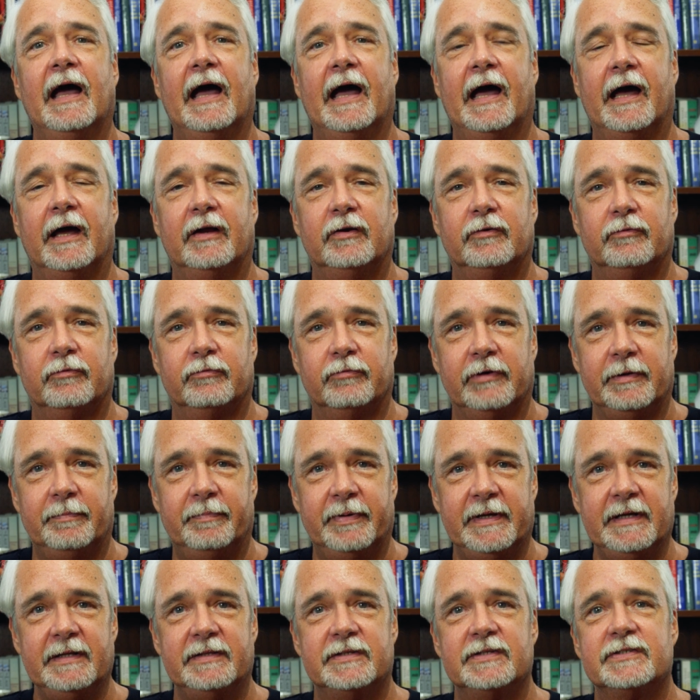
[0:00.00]
and
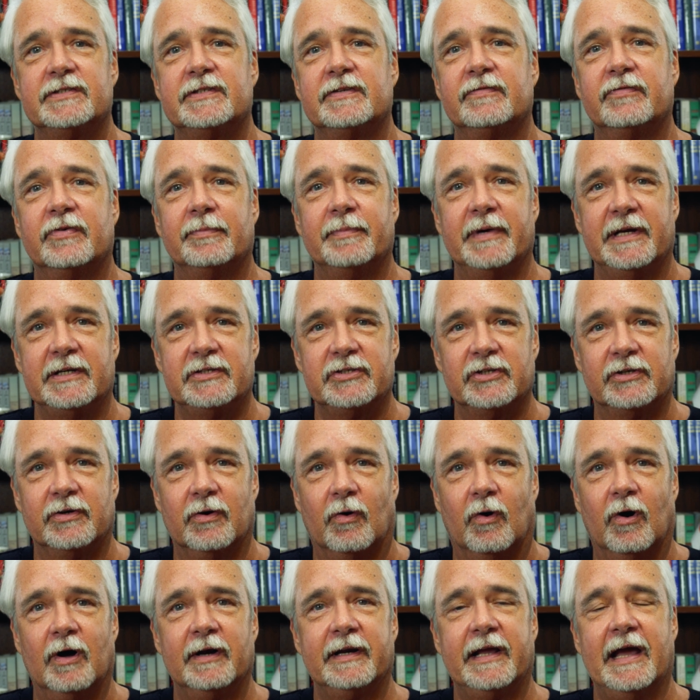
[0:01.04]
repeat this
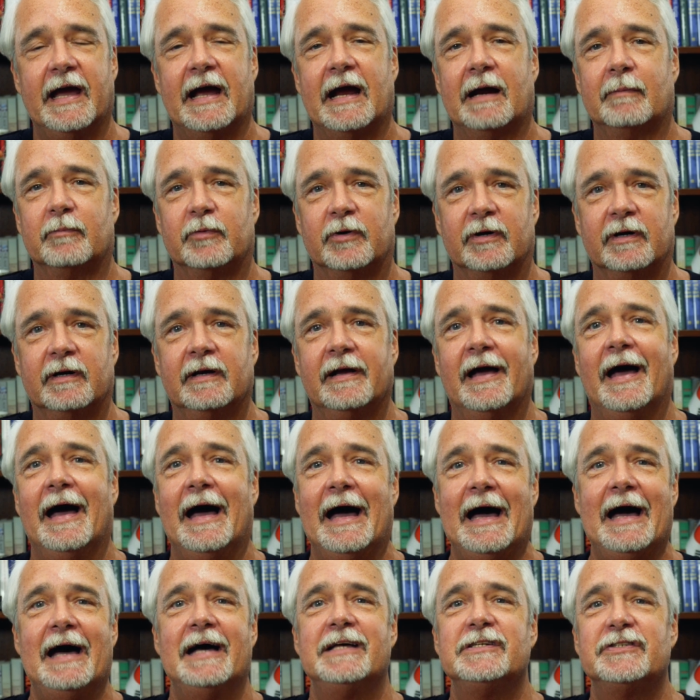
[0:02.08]
information on camera
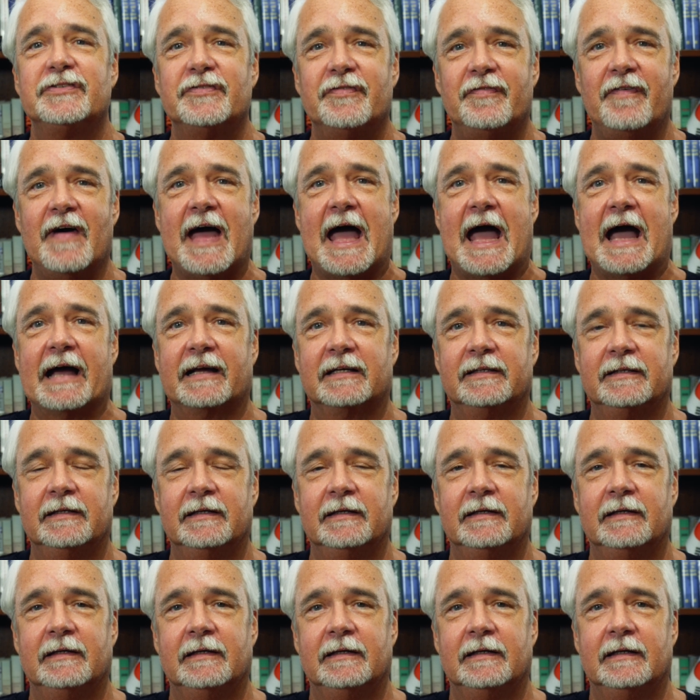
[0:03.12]
as fact
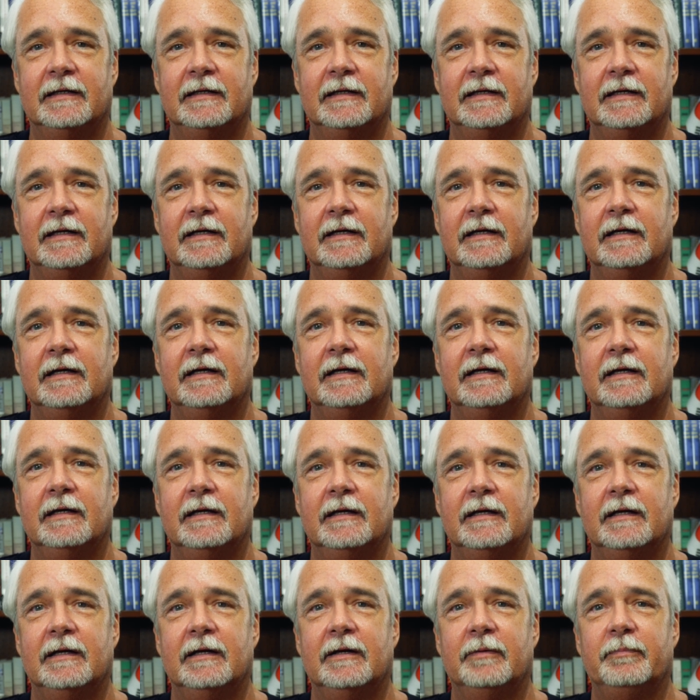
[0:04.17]

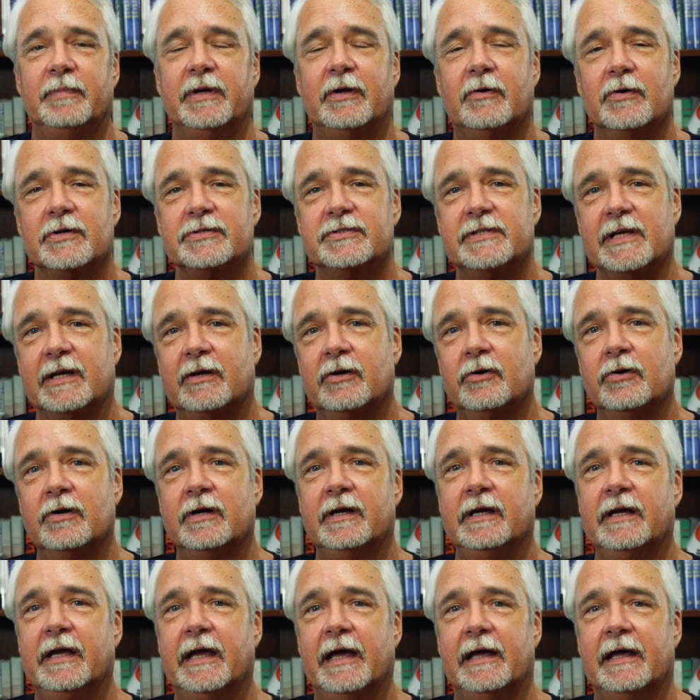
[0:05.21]
because they couldn't